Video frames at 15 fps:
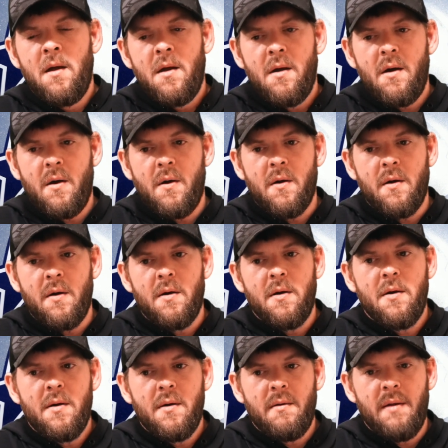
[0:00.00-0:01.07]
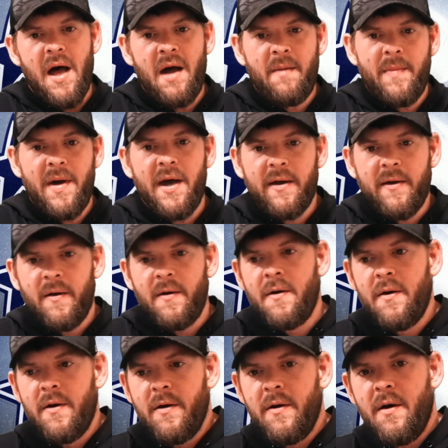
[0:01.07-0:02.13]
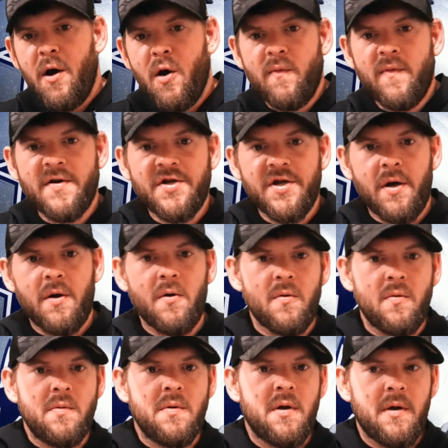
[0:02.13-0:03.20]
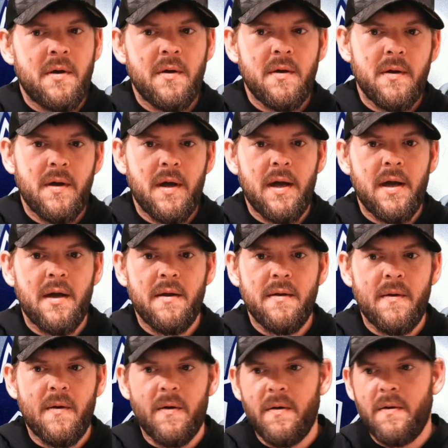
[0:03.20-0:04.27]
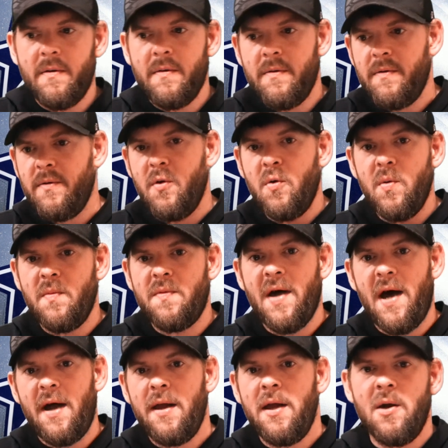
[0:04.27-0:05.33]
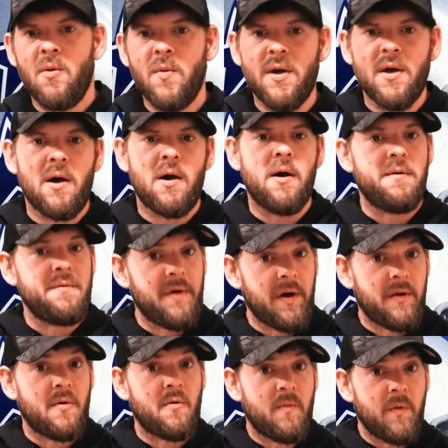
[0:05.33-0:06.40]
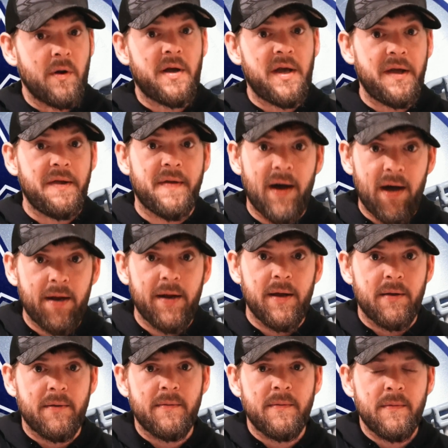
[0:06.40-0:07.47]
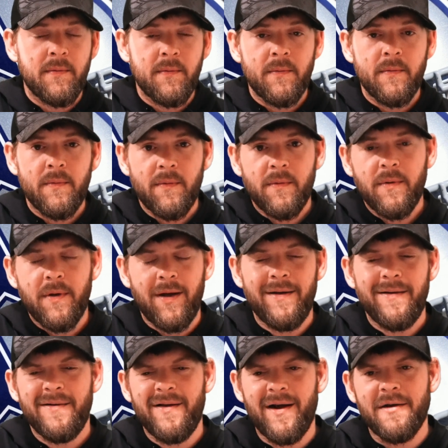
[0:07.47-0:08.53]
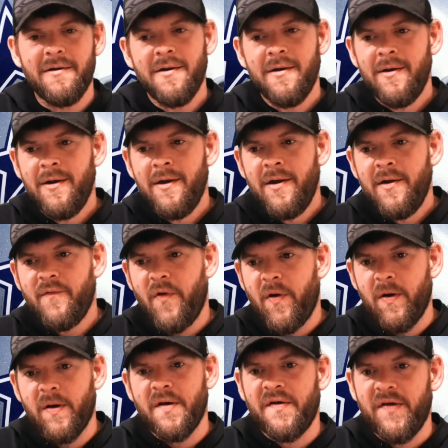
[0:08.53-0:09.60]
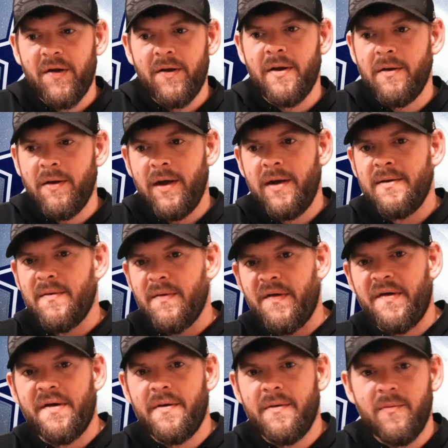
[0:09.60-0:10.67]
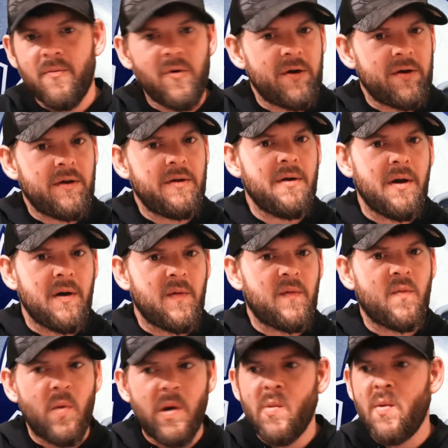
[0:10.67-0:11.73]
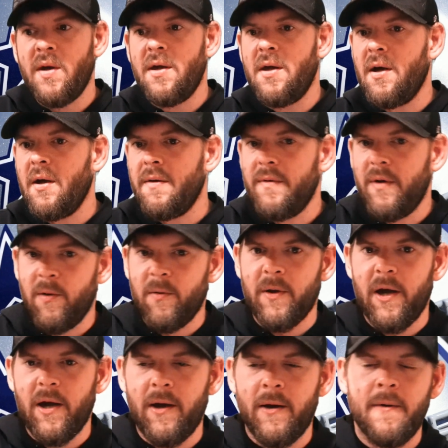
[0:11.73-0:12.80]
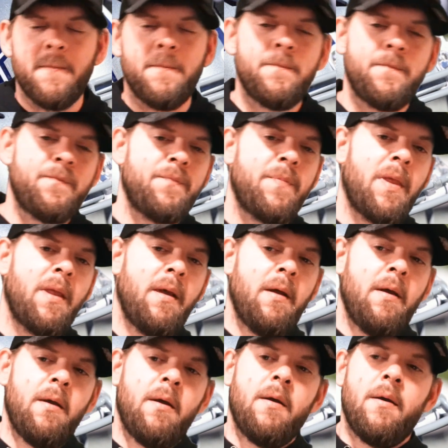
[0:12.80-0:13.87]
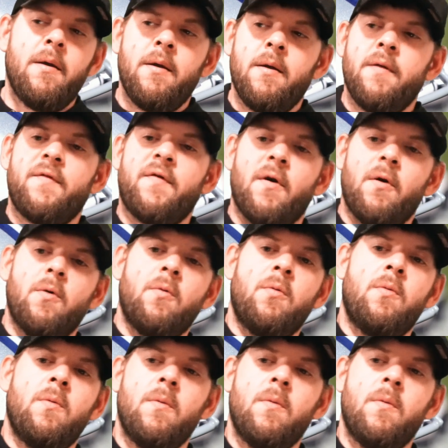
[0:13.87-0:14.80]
our linebacker Overshown, and our new tight end. We got another rookie tight end. Like Ferguson and Henderson wasn't enough. We went and got another guy. So,